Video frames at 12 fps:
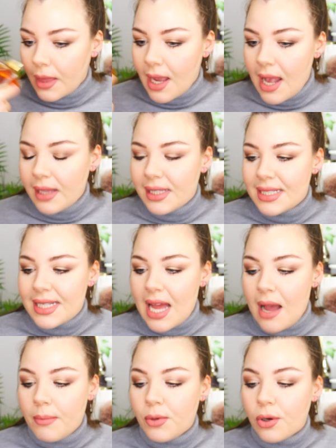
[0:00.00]
Elie
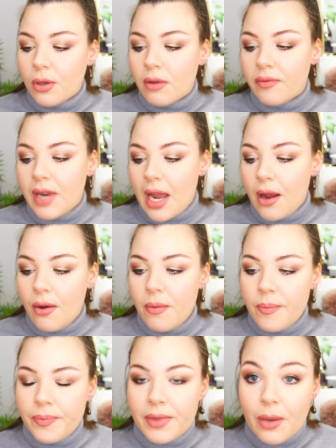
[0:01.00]
Saab Girl of
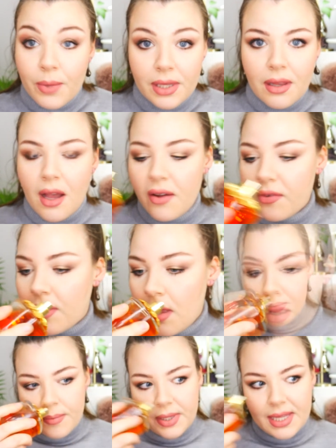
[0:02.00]
Now that we love,
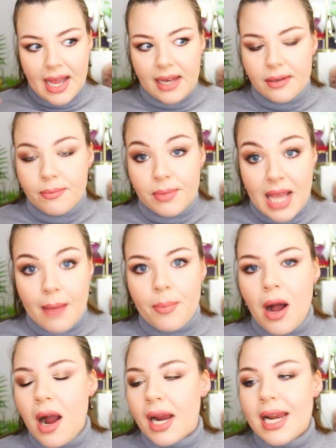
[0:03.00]
but that
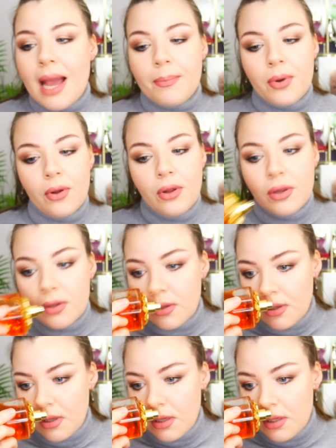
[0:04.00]
pineapple
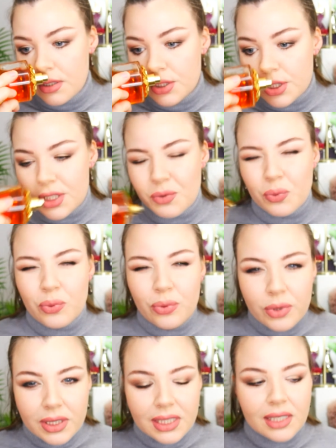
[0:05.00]
just
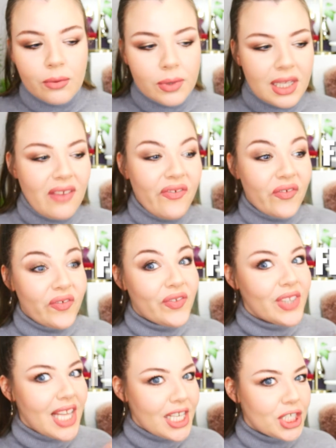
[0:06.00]
really, really
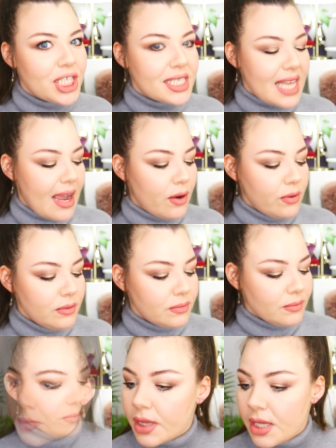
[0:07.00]
fleshes out
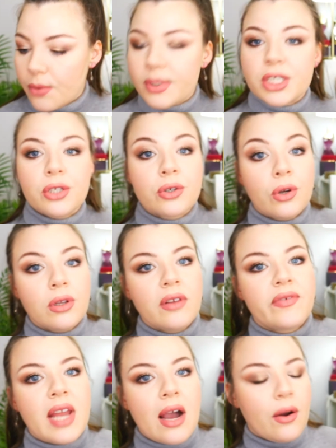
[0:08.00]
the original Girl
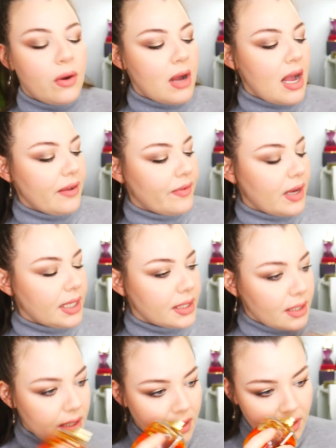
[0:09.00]
of Now, I
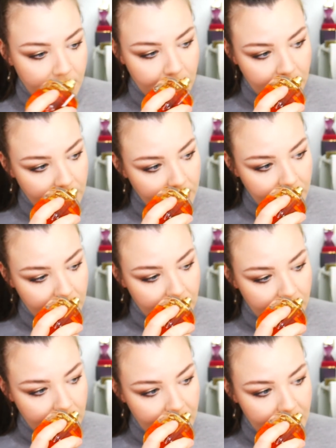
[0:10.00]
find.
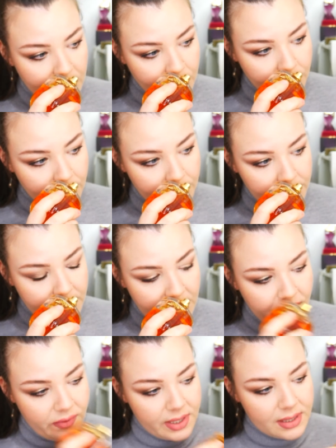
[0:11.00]
It really
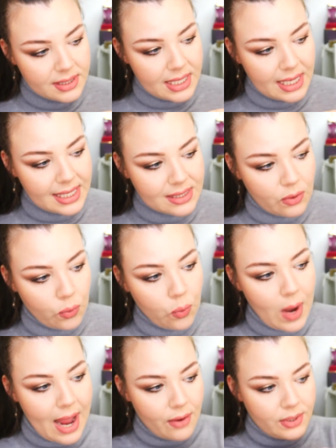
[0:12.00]
feels like it's
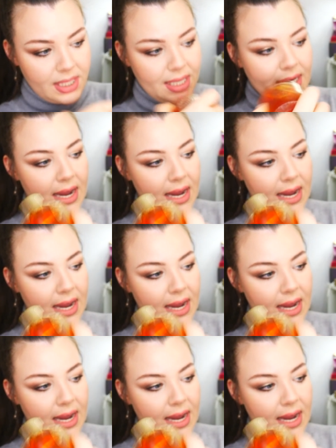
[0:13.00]
rounding it